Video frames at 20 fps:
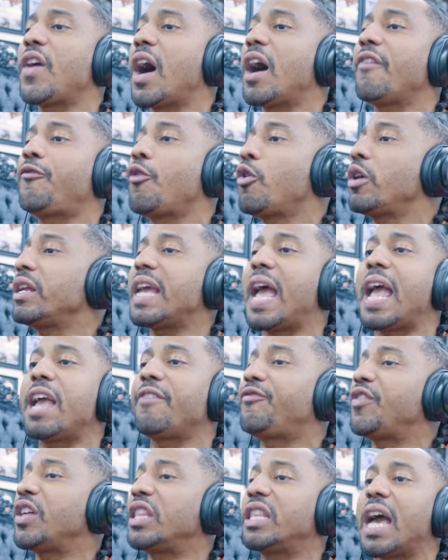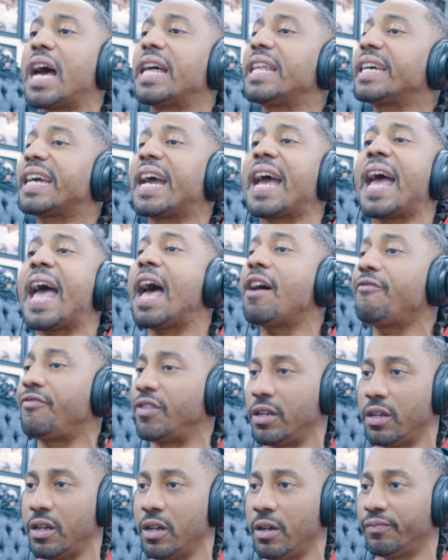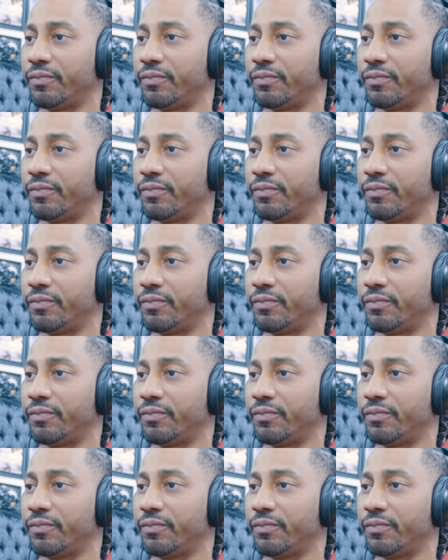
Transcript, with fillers: forty-five, forty-eight, O Gs. fifty. They can have